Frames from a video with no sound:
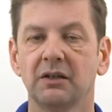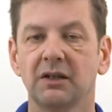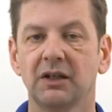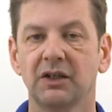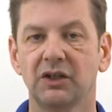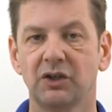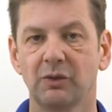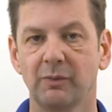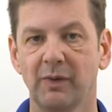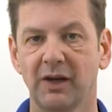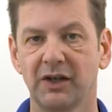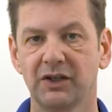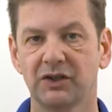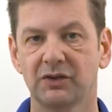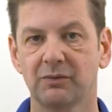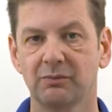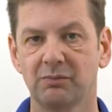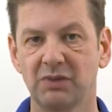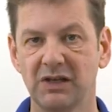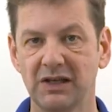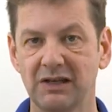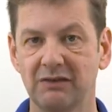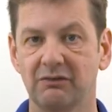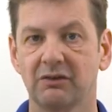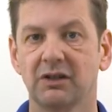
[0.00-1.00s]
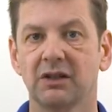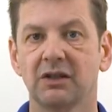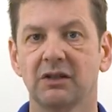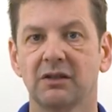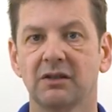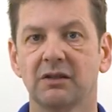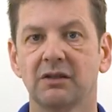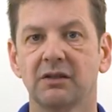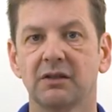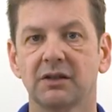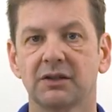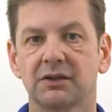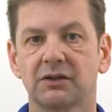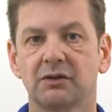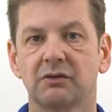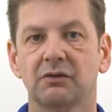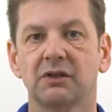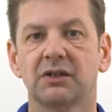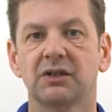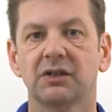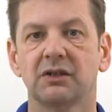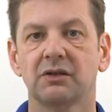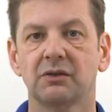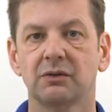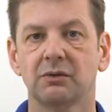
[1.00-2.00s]
incubation period that's
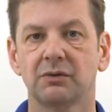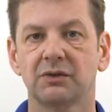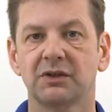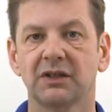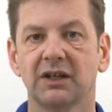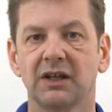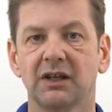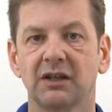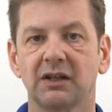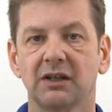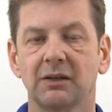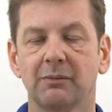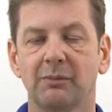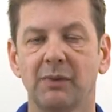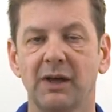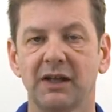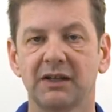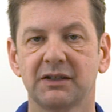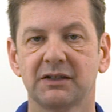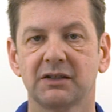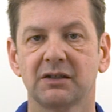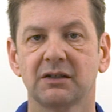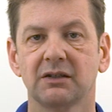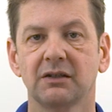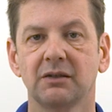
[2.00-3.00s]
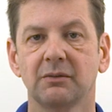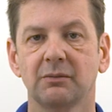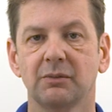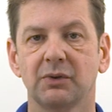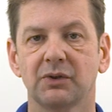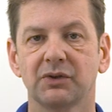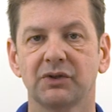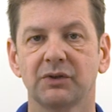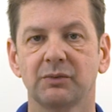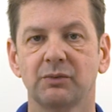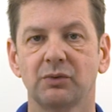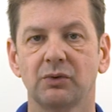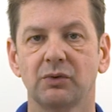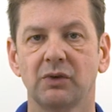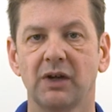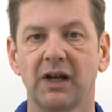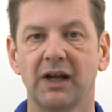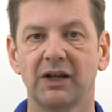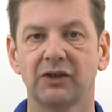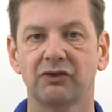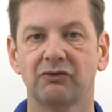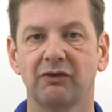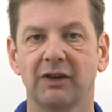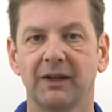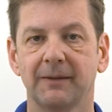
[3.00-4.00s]
critical to getting the best possible
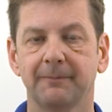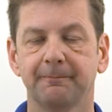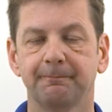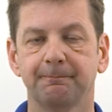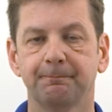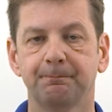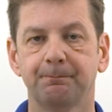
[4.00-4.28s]
hatch rate.